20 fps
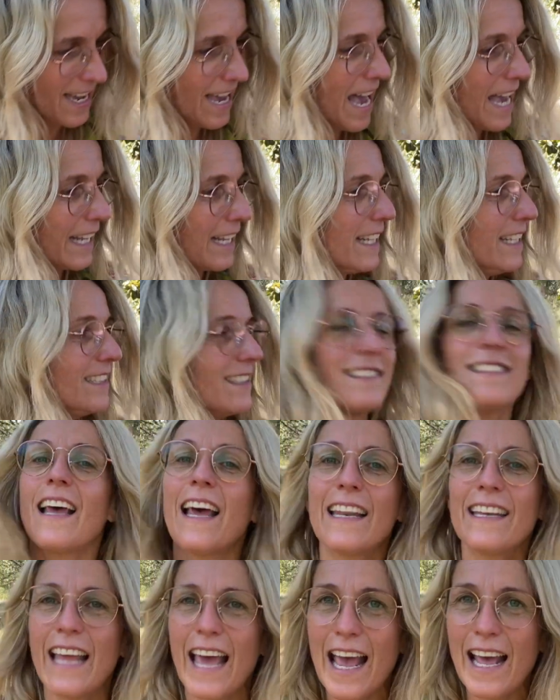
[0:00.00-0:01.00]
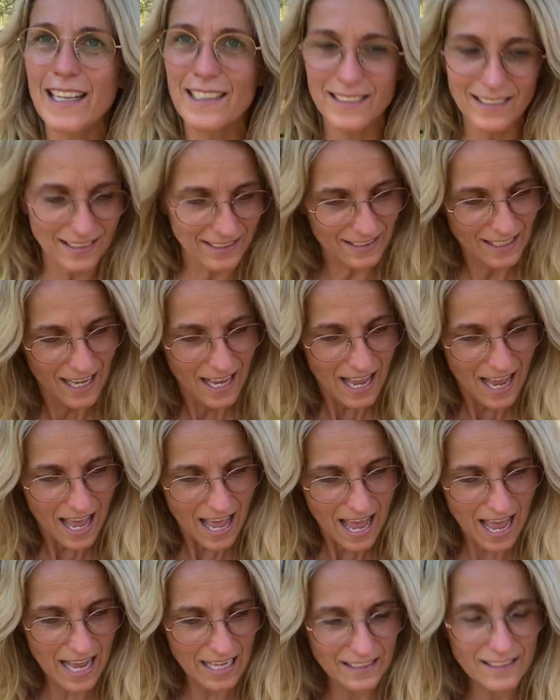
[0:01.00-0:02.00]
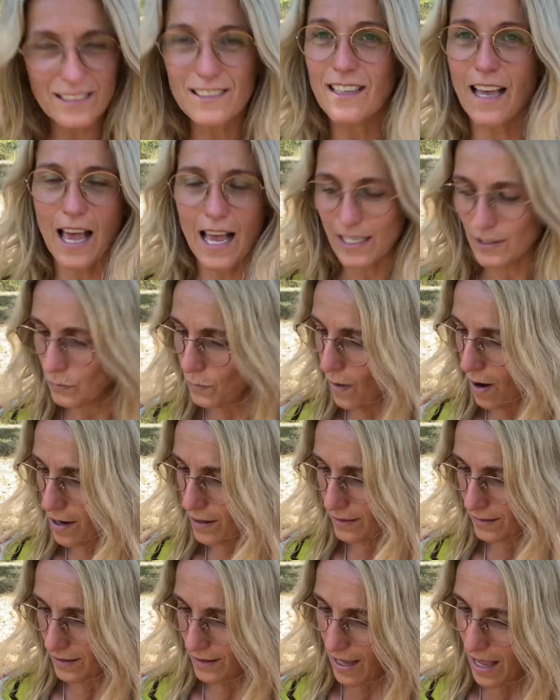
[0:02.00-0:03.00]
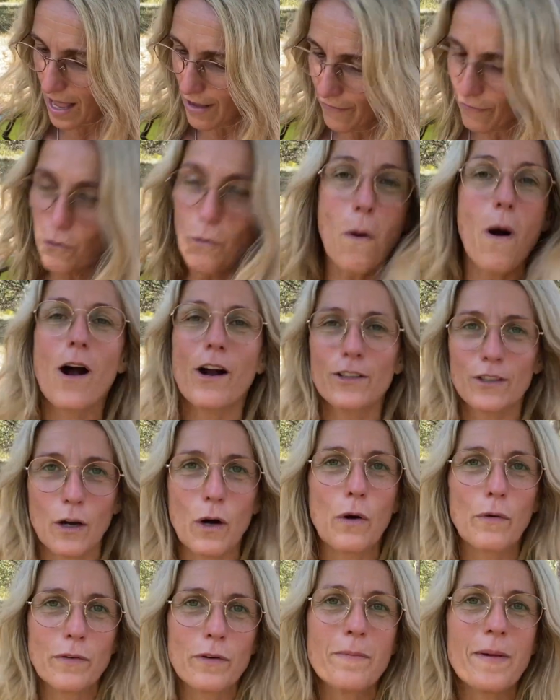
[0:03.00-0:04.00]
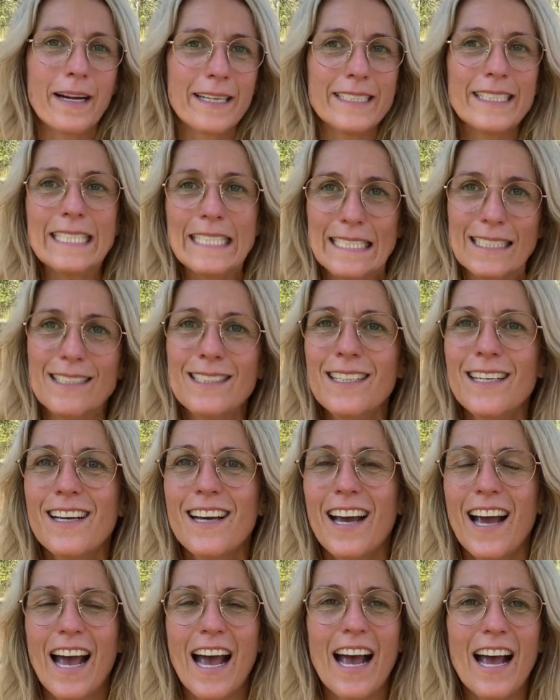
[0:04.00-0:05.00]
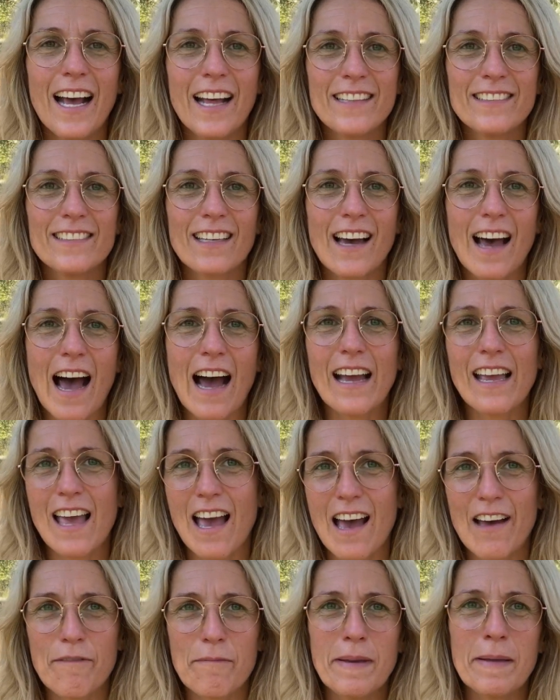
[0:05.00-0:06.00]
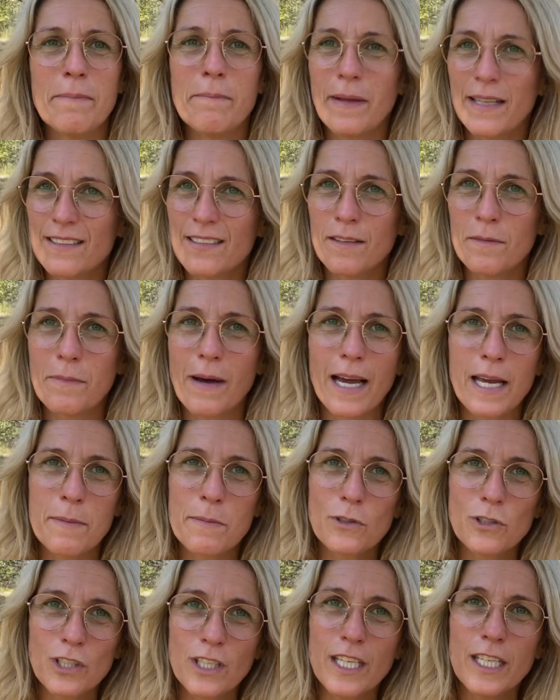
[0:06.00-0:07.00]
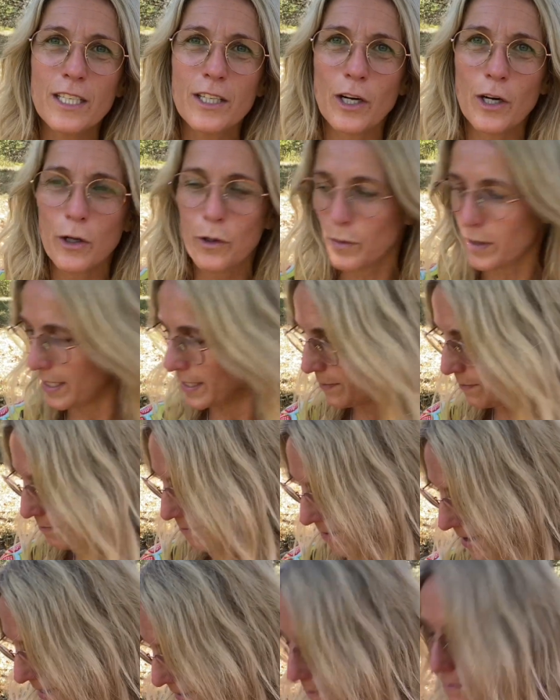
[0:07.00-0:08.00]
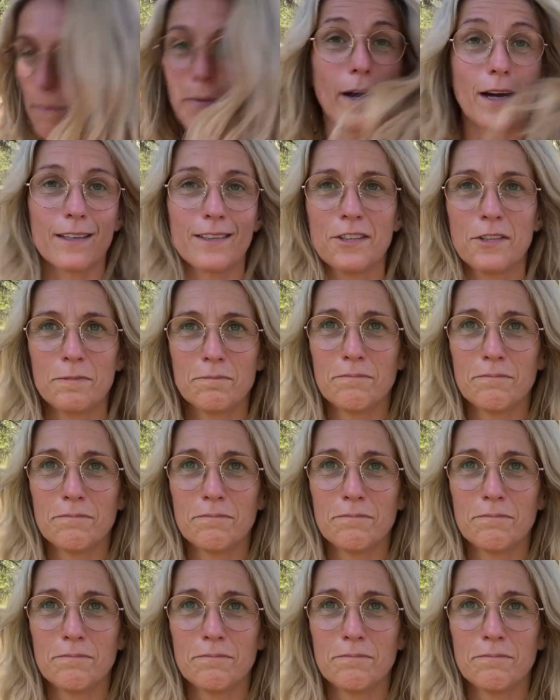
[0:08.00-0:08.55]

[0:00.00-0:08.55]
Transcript: at least 10 ants have walked over my knee. And I have been bitten by a mosquito in my butt